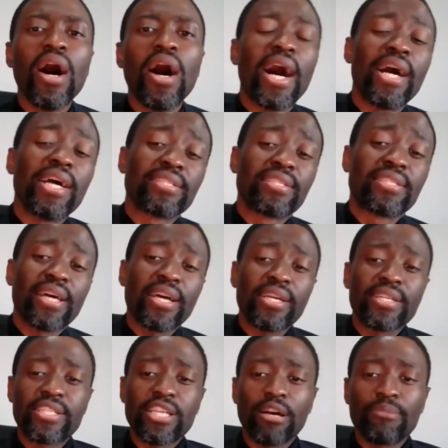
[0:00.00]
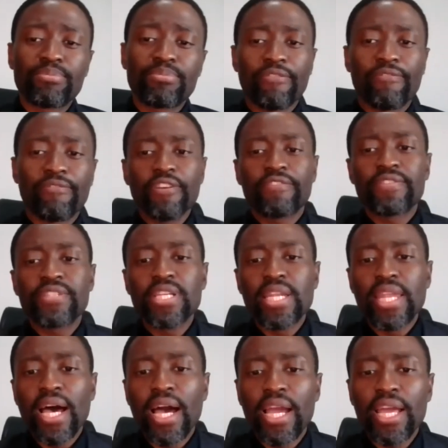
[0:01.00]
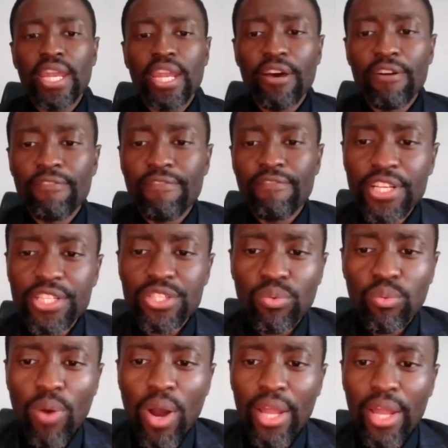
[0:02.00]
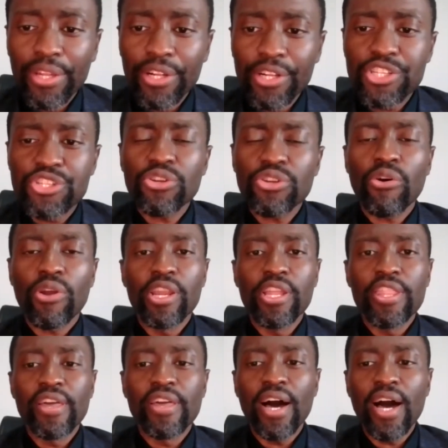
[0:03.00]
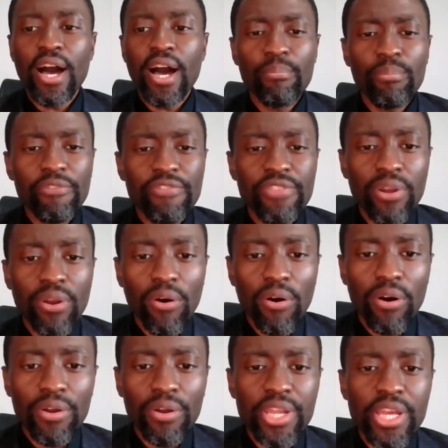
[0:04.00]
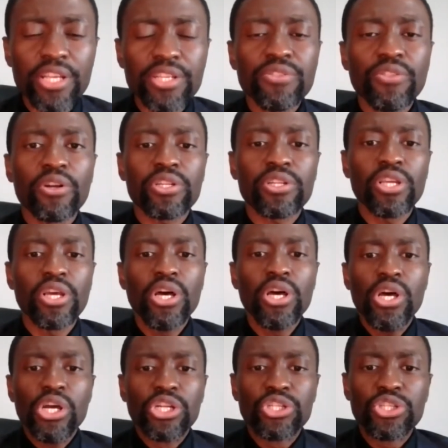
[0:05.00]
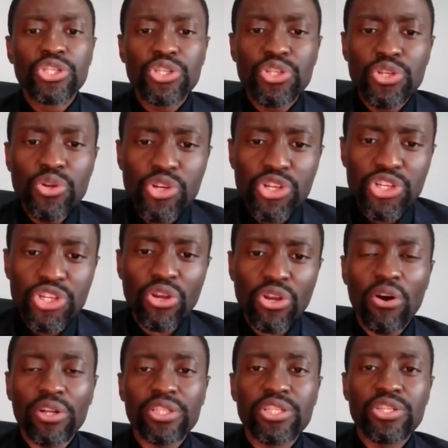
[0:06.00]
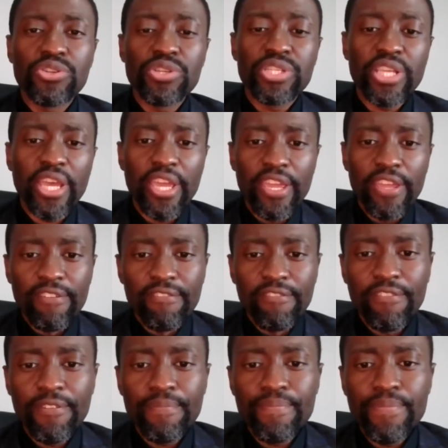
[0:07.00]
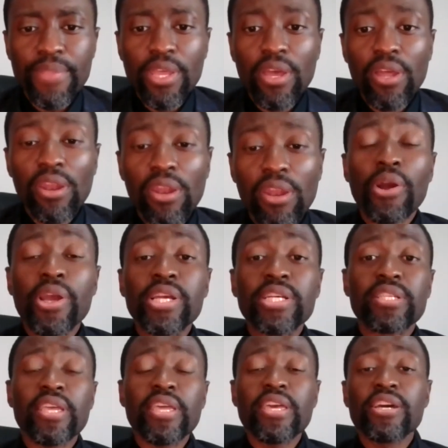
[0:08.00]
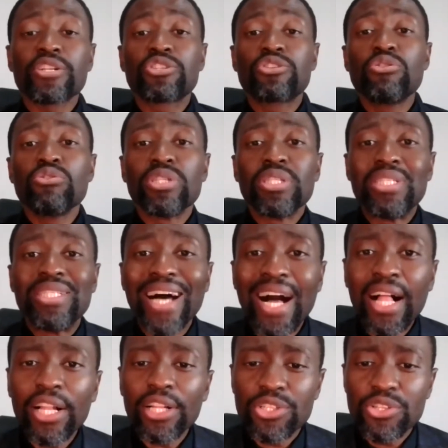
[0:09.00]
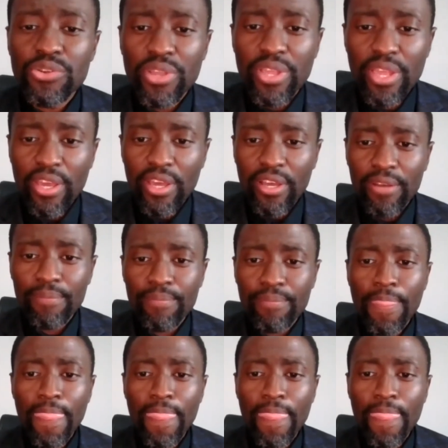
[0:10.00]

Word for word: Isaiah chapter 59, verse 1 Surely the arm of the Lord is not too short to save, nor his ear too dull to hear.